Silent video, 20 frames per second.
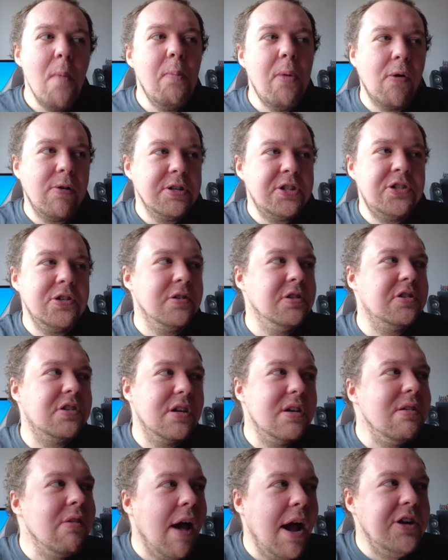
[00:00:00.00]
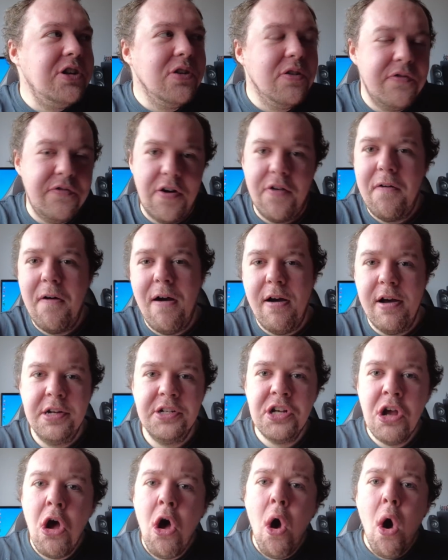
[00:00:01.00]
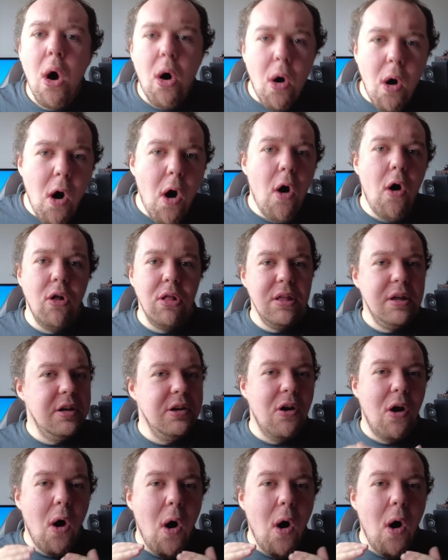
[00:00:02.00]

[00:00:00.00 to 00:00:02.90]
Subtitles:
Boris Johnson, Nigel Farage, all